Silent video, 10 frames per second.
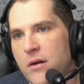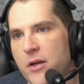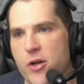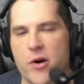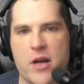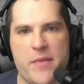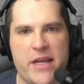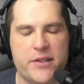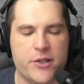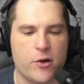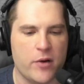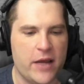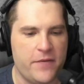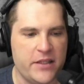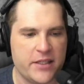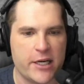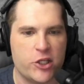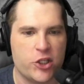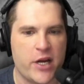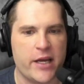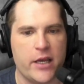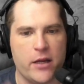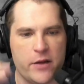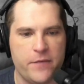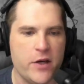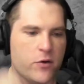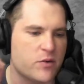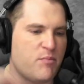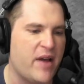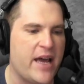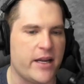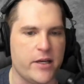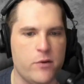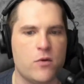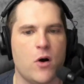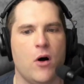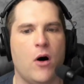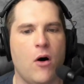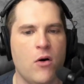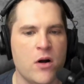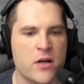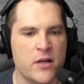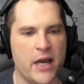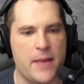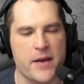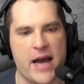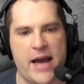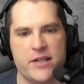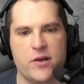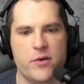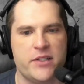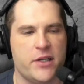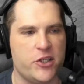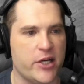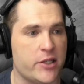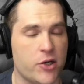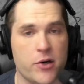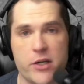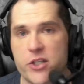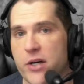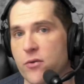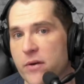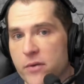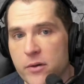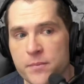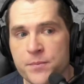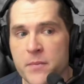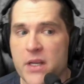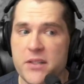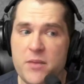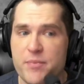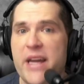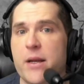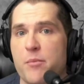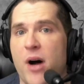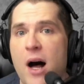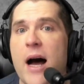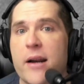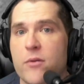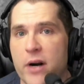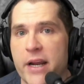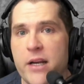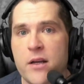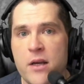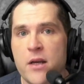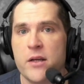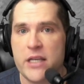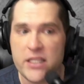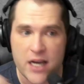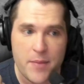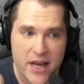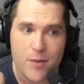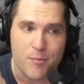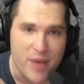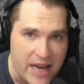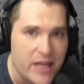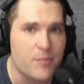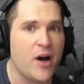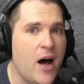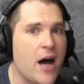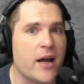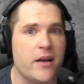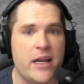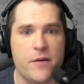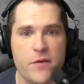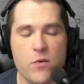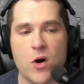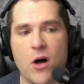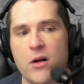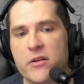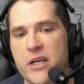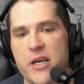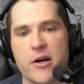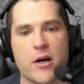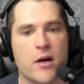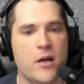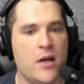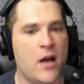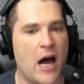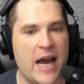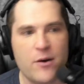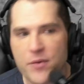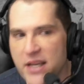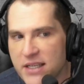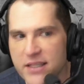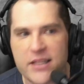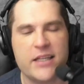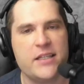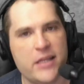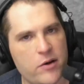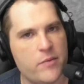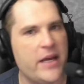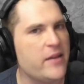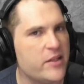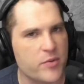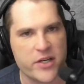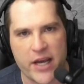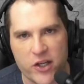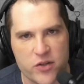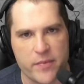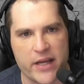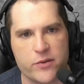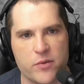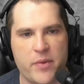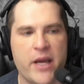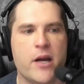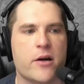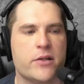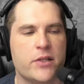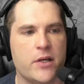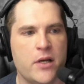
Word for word: You know what I mean? So if it's like check, if it goes bet and you call, and the guy is always going to check turn and check river because he's betting pot, right? he's coming out betting uh-huh. pot. And if you call here, I don't think he's going to continue to make these protection bets with pairs.